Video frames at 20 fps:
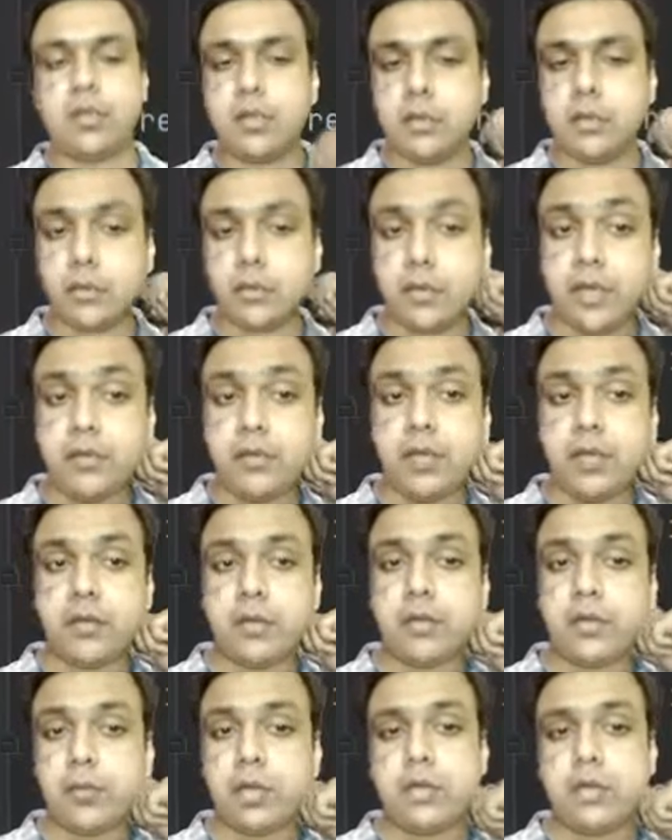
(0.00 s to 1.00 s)
Good evening
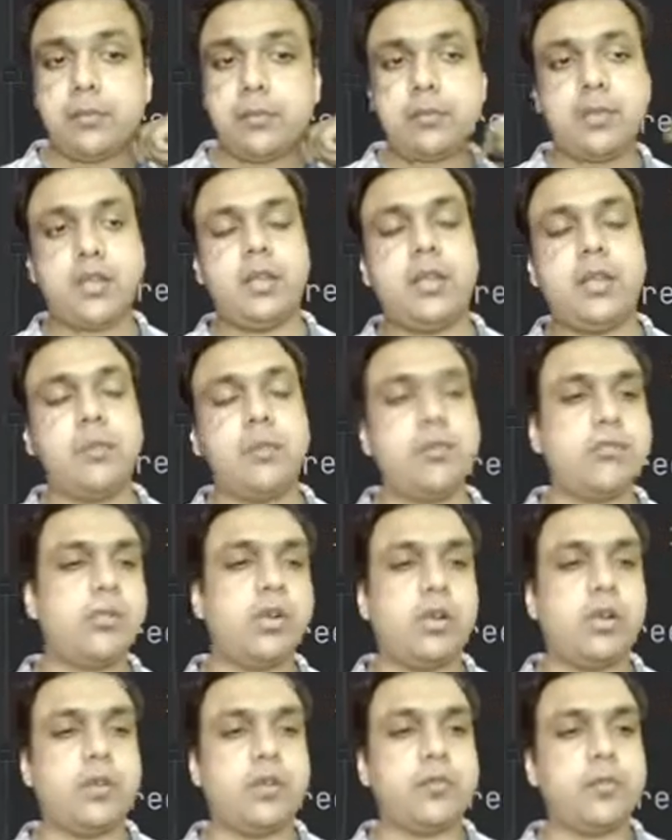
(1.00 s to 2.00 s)
everyone, my name is
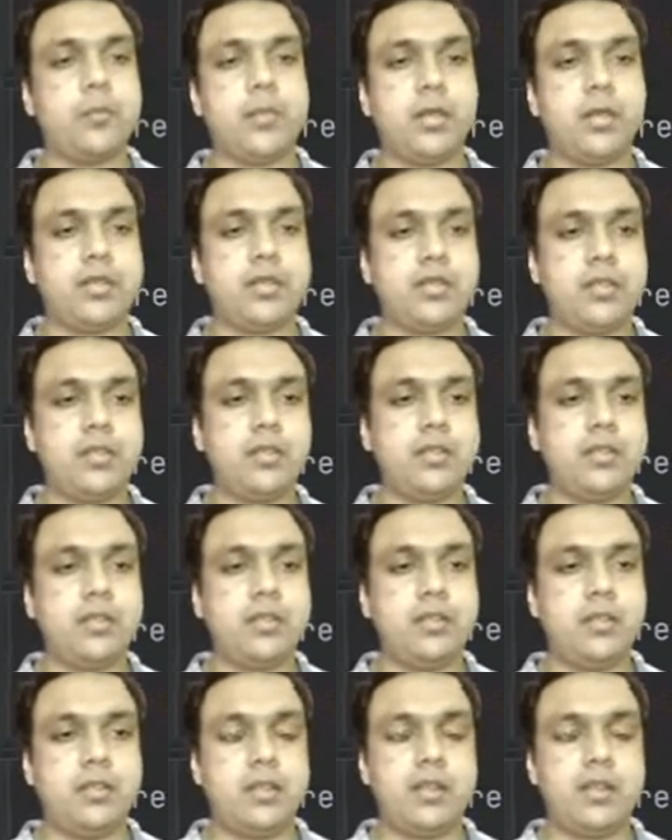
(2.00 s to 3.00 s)
Gaurav Kumar Jain
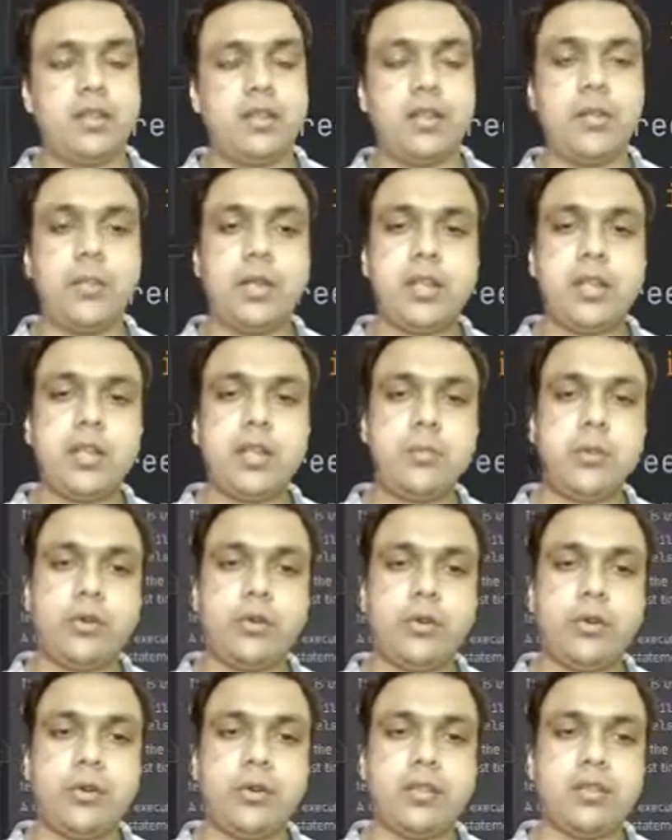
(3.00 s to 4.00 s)
and I welcome
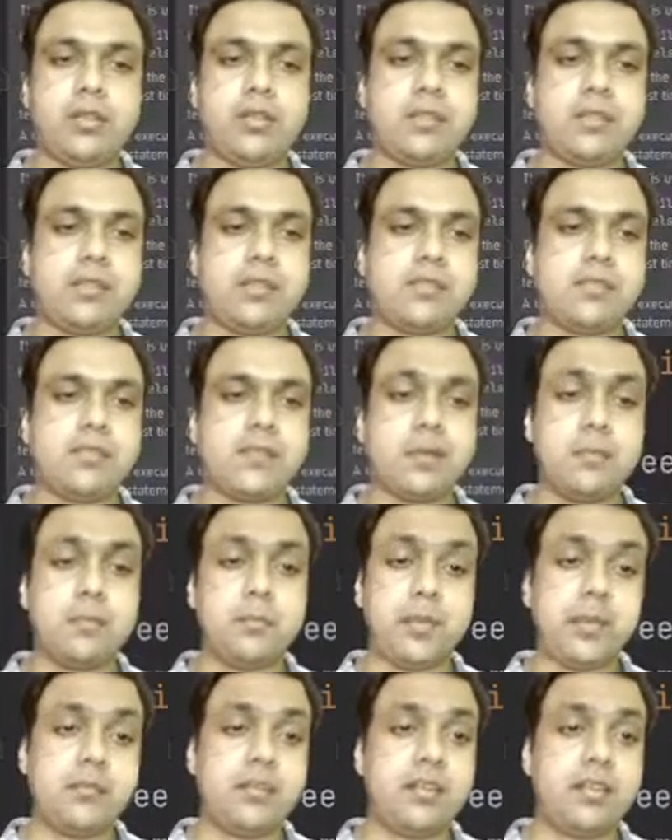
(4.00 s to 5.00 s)
you all on this
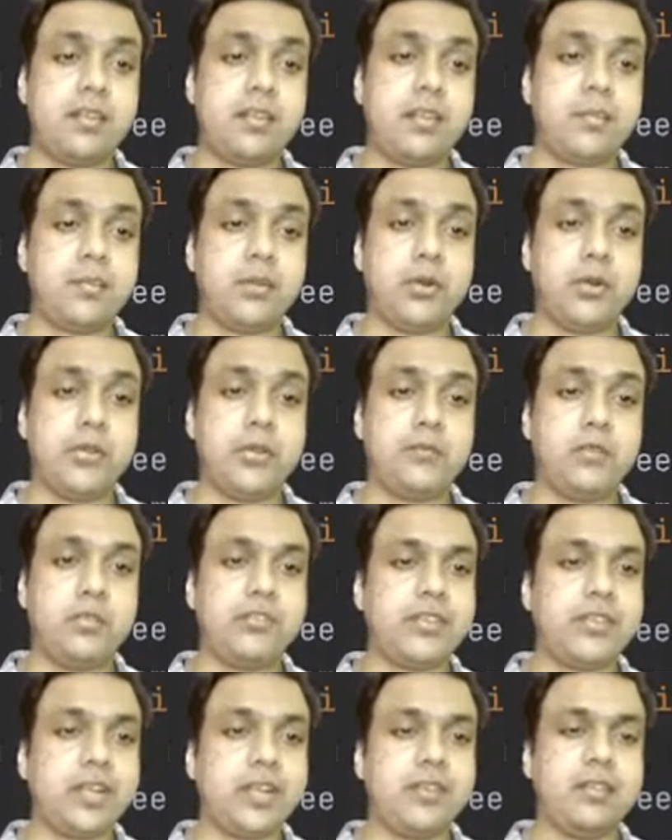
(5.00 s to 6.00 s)
amazingly
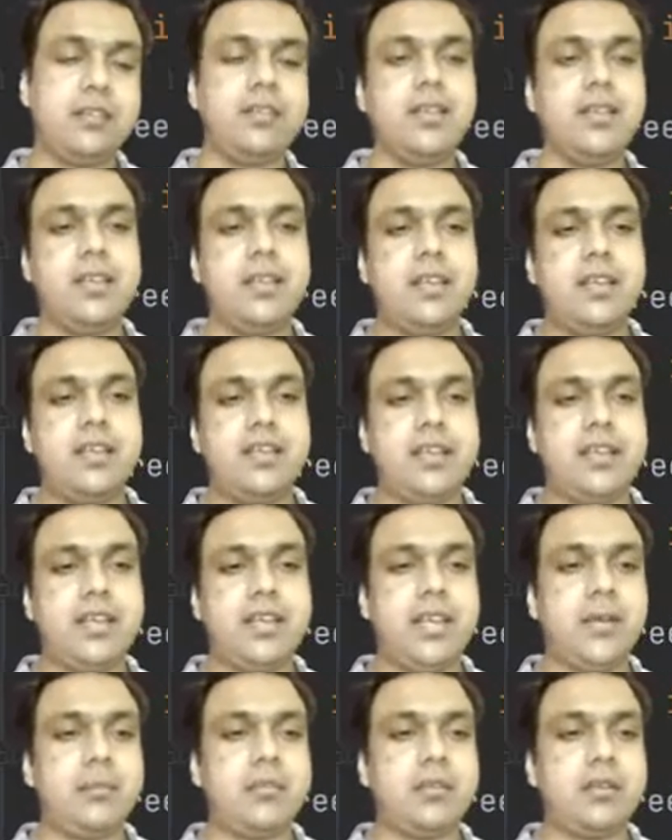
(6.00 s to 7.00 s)
beautiful channel
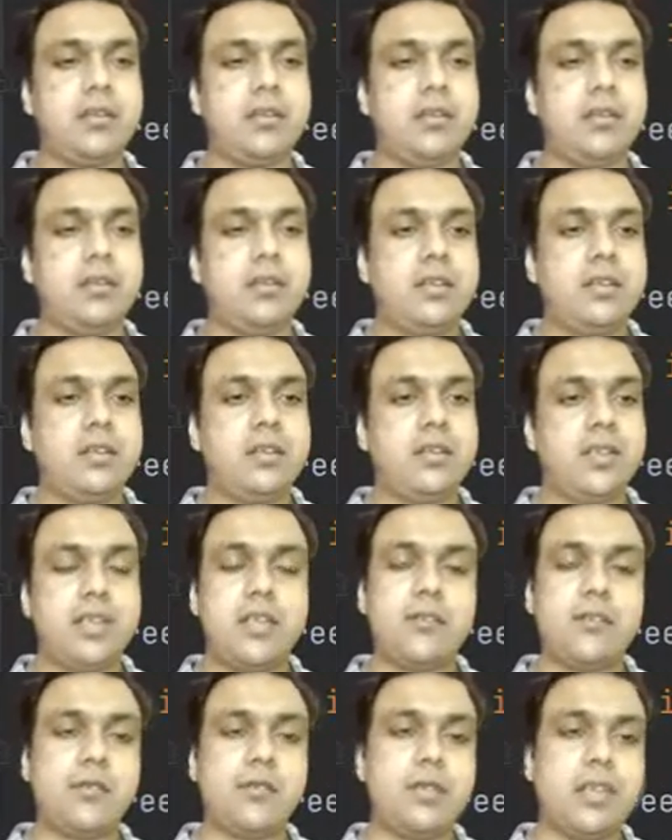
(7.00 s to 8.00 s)
named
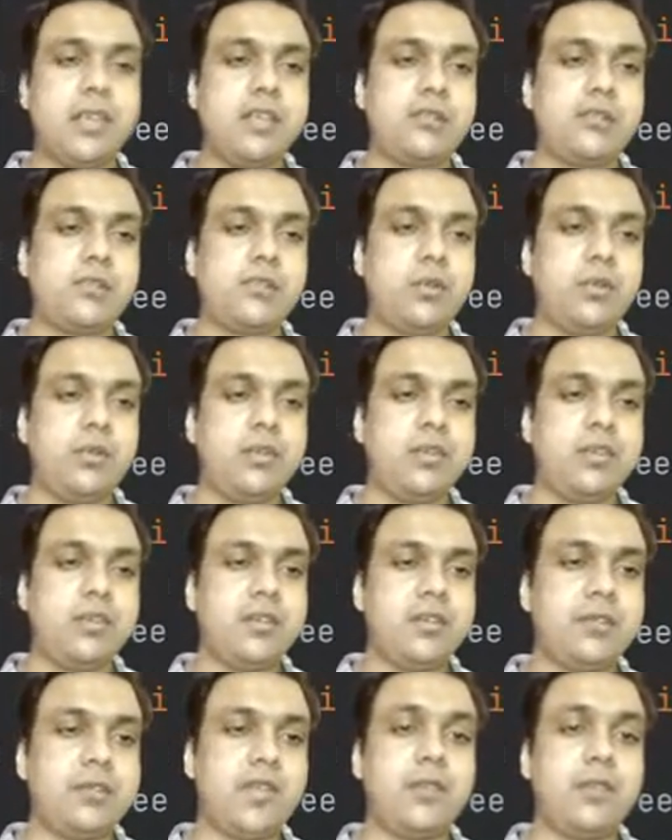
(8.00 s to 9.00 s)
Geeks for Geek School,
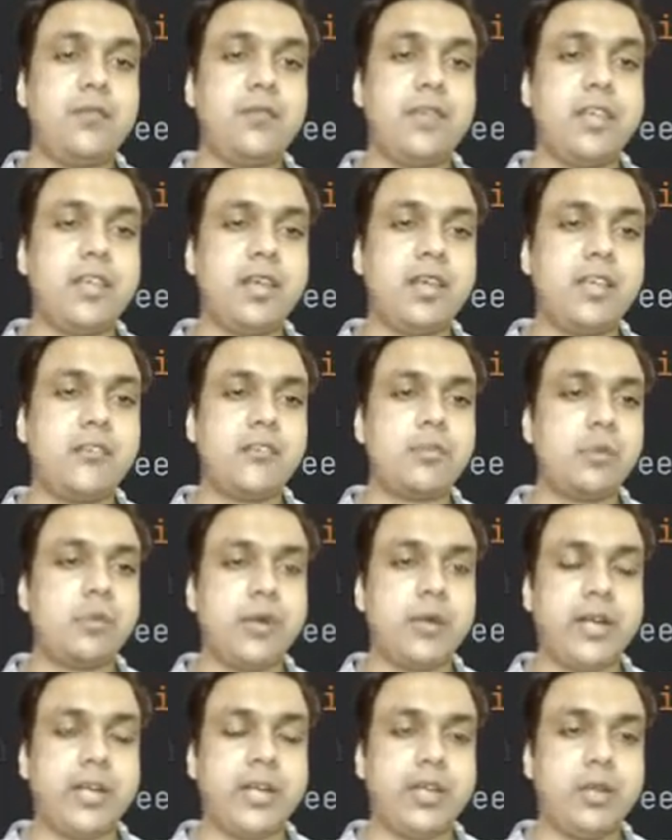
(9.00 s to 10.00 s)
where we guys
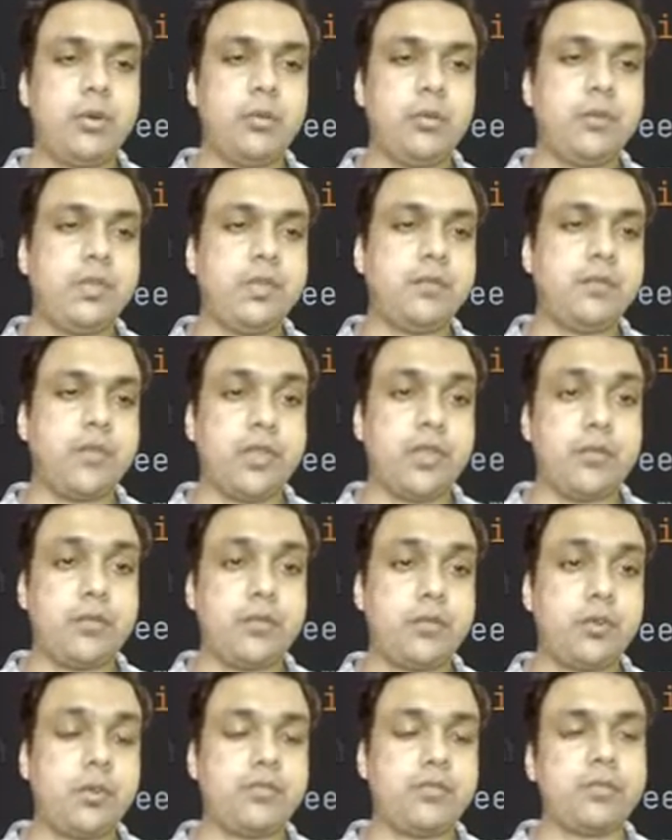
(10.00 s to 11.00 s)
provide you with free
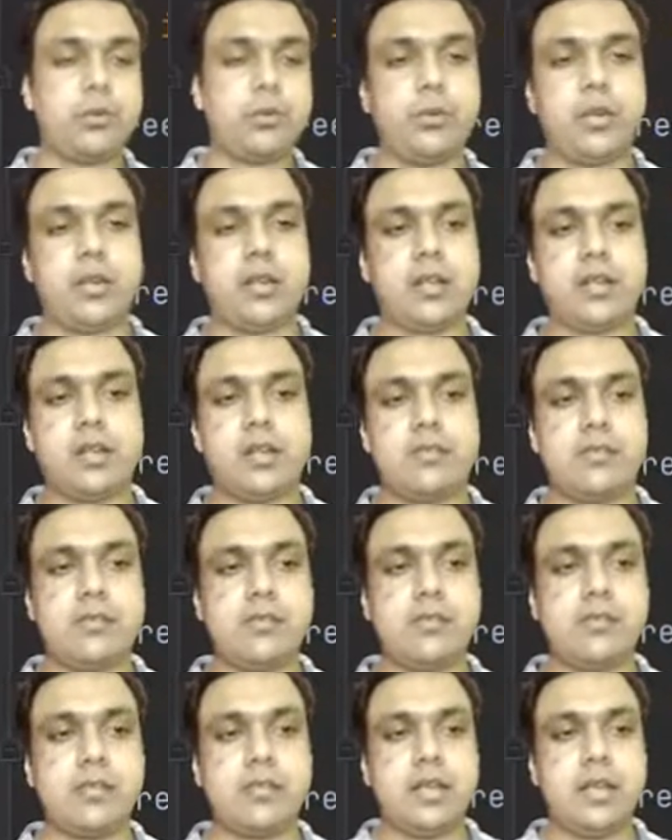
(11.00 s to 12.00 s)
of cost coding
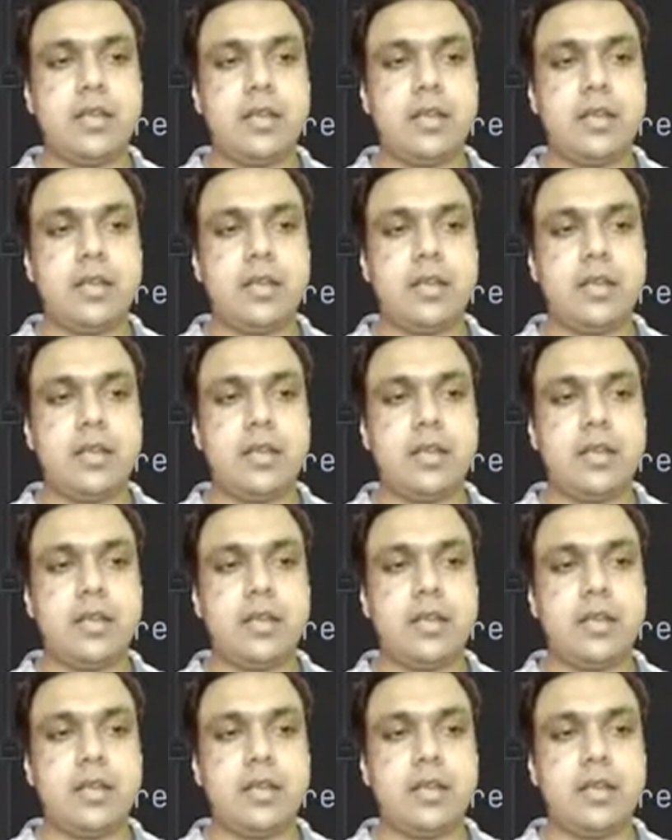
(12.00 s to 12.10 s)
classes.